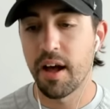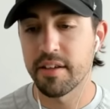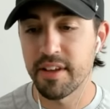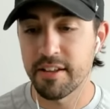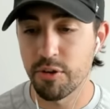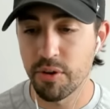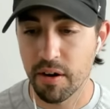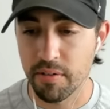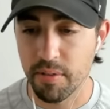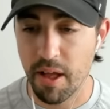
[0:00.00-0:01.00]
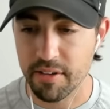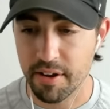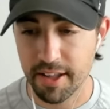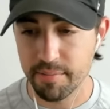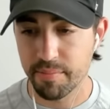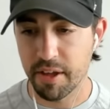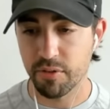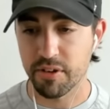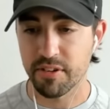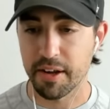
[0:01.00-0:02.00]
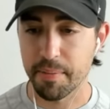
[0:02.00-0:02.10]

Stay tuned here. Locked on Heat. Thanks for listening.